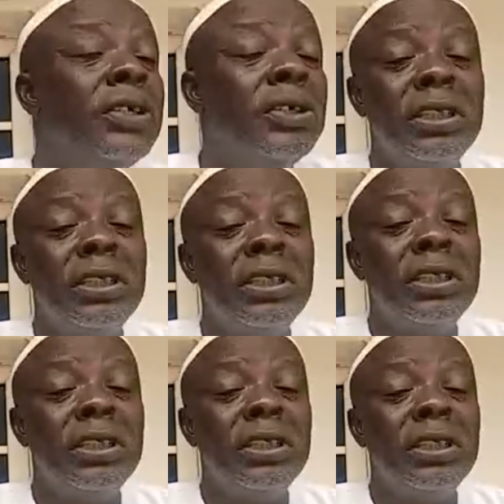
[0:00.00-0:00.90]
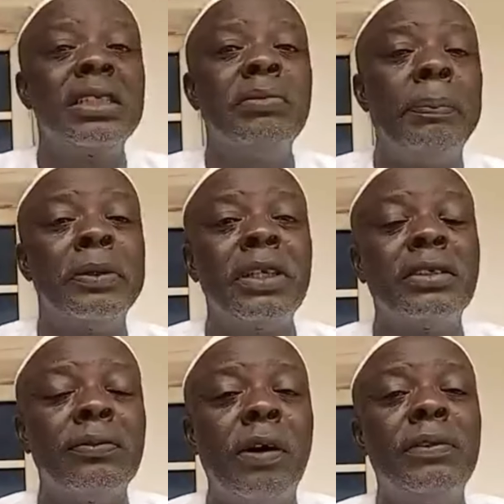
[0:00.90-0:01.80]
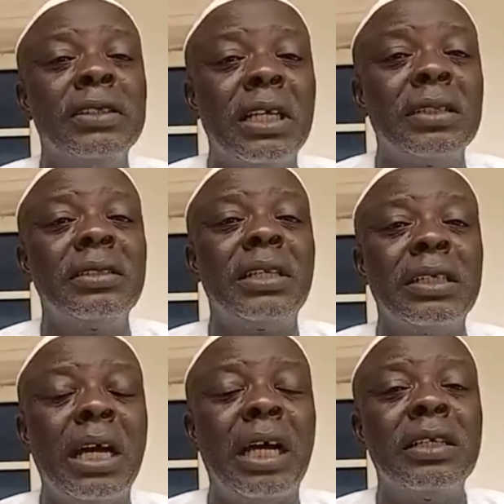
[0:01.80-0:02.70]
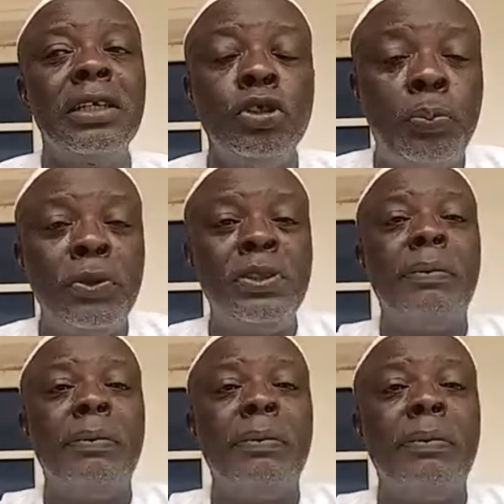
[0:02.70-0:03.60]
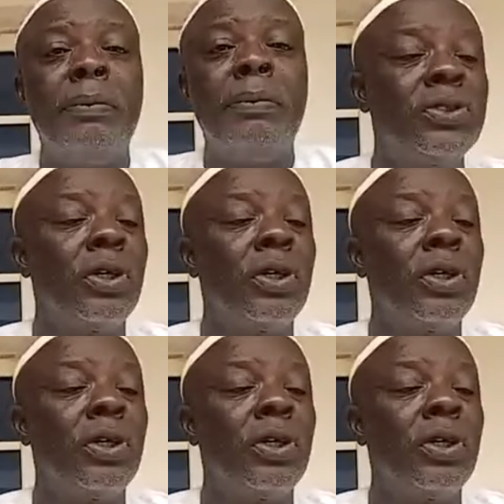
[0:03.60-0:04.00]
They don't even know anything about process of governance and things like that. You and they are councillors.